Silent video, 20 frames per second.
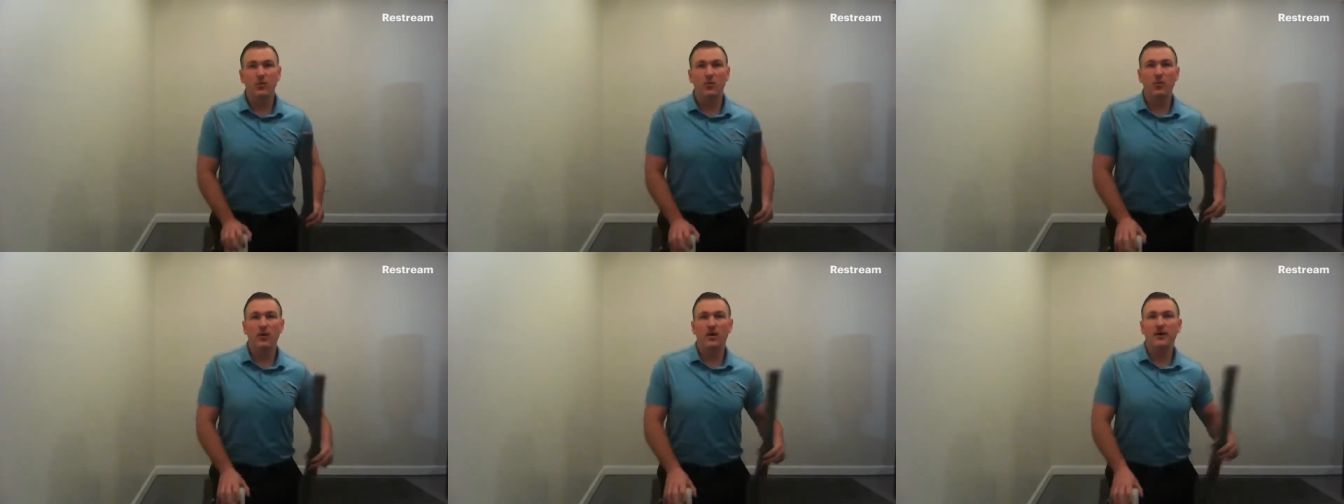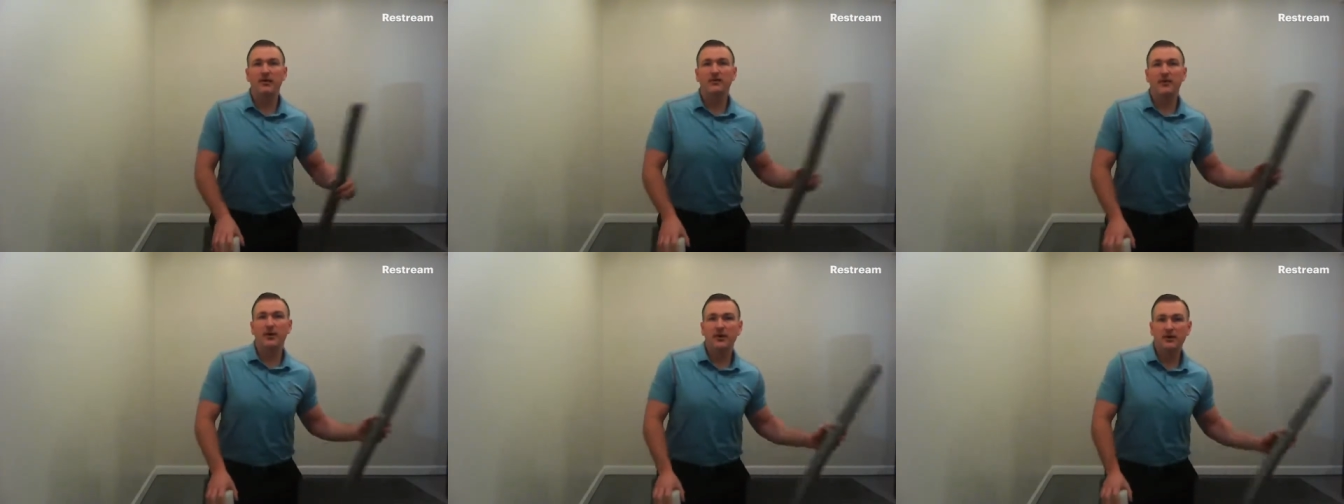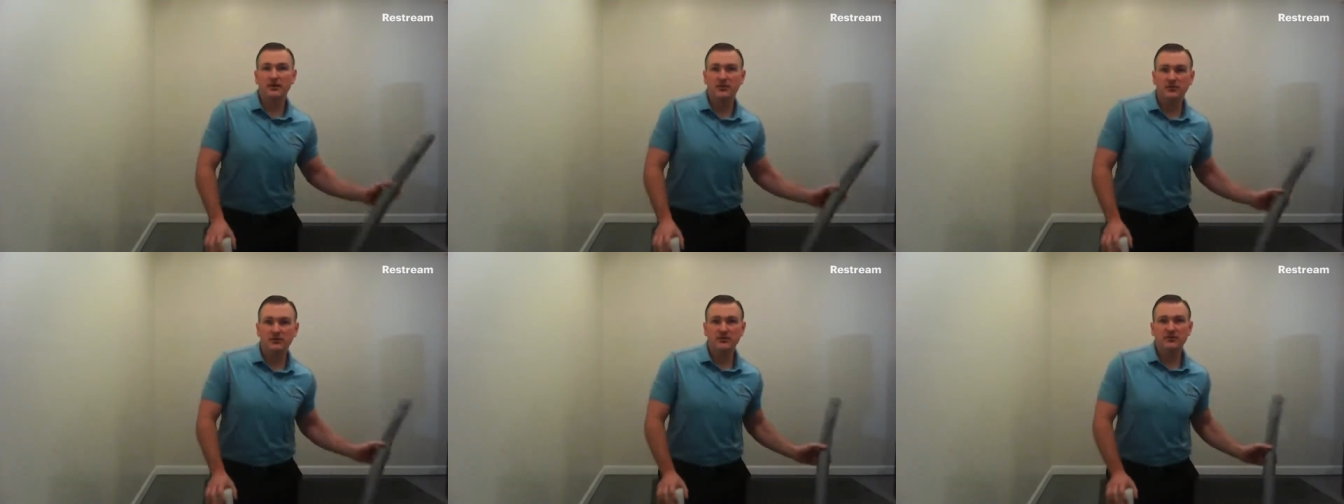when do
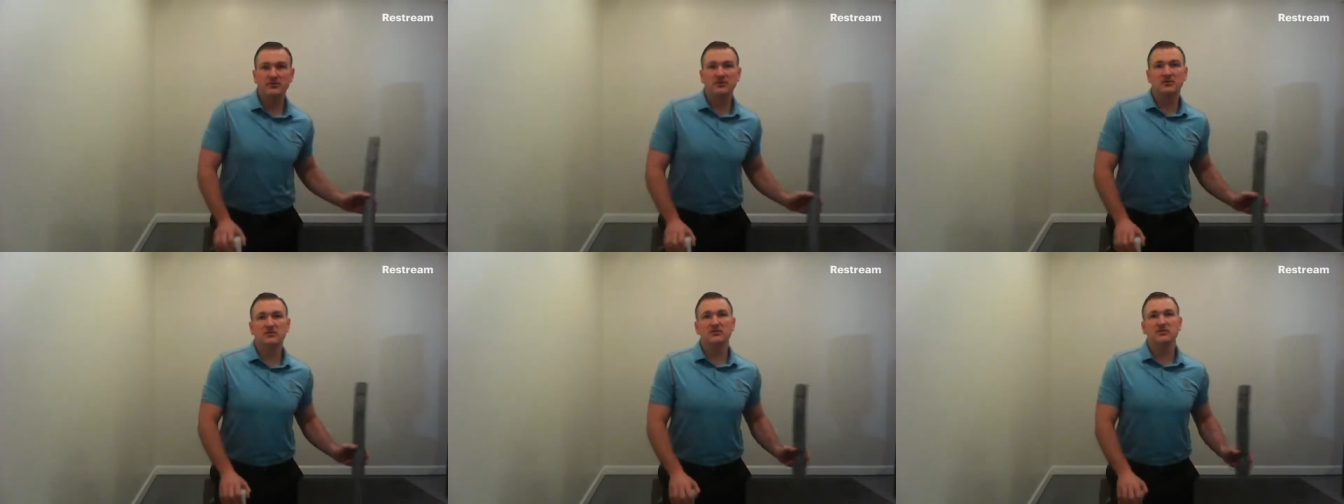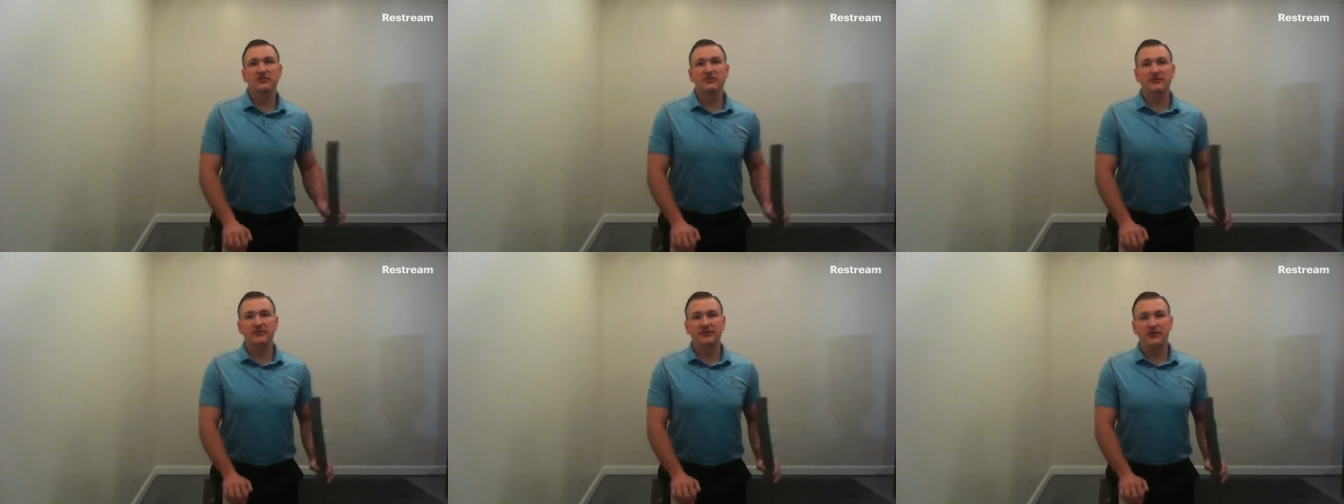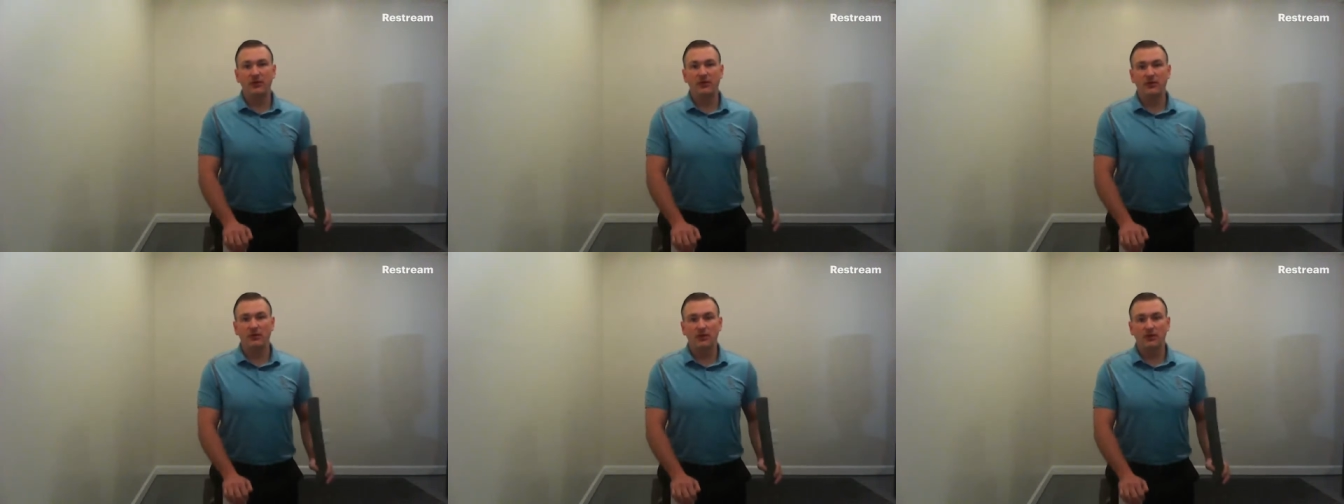I use
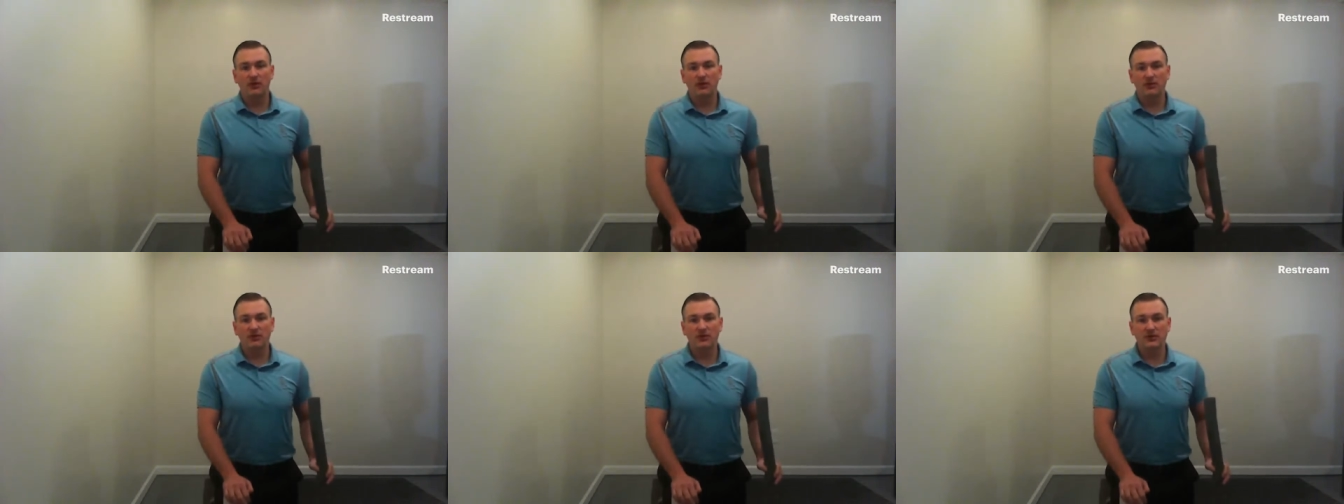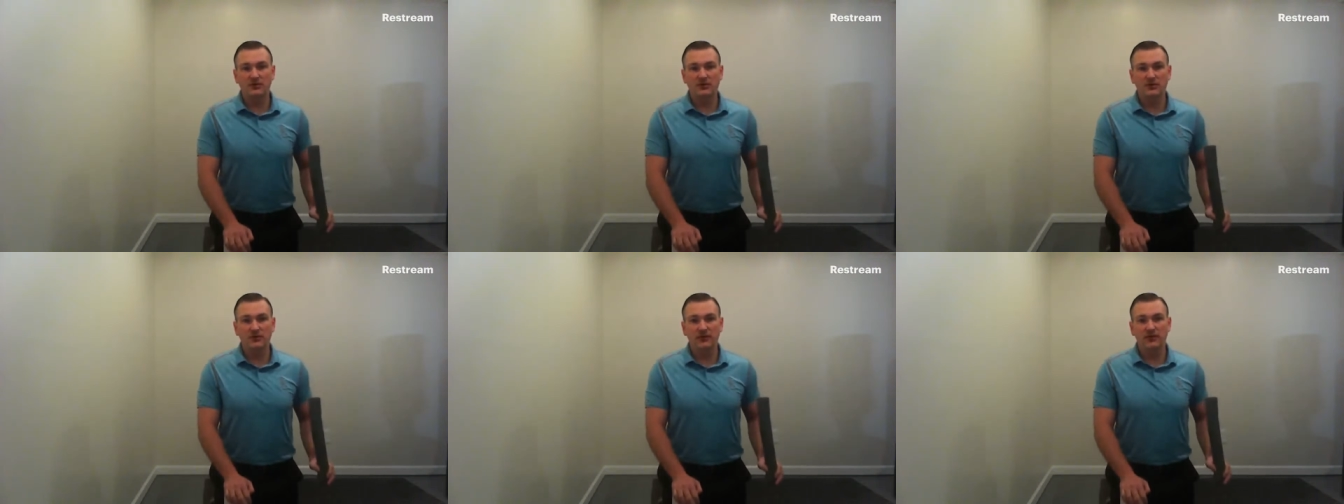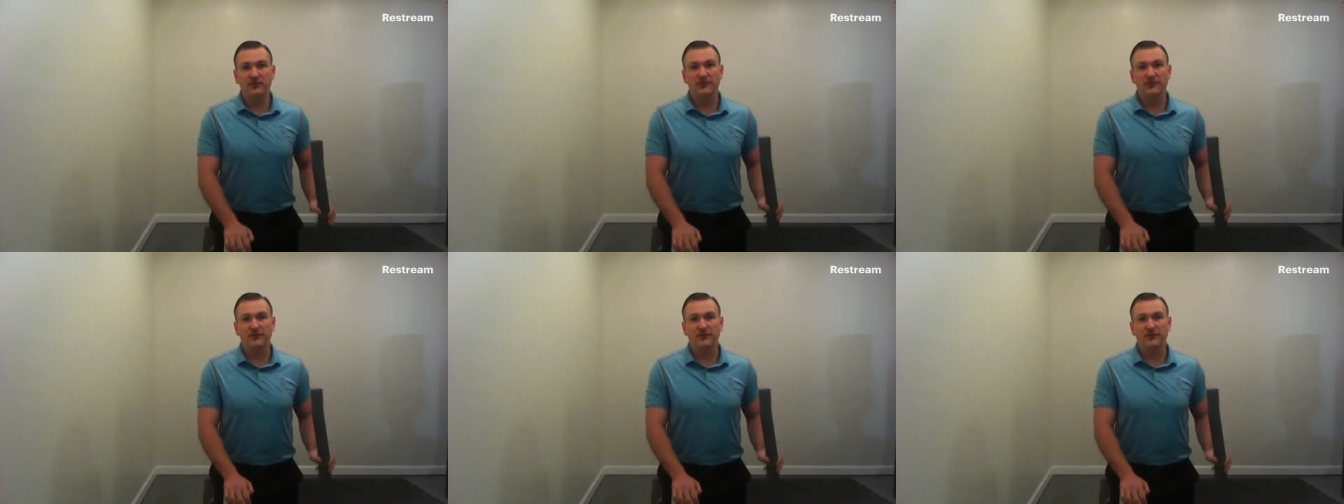foam rollers